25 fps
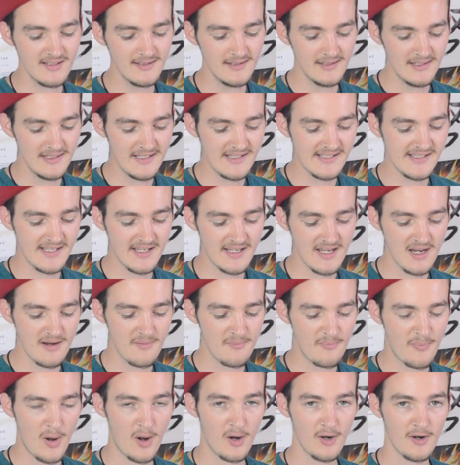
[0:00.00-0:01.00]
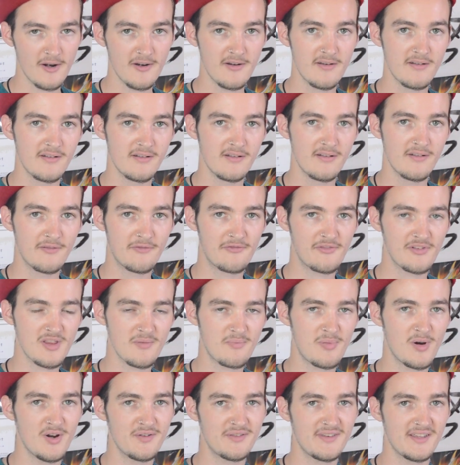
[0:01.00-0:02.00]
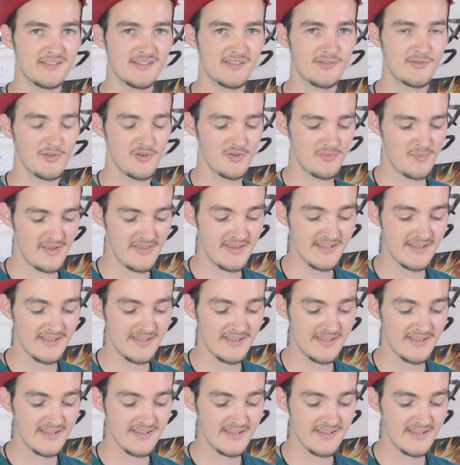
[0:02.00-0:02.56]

listening part for the part that screwed me.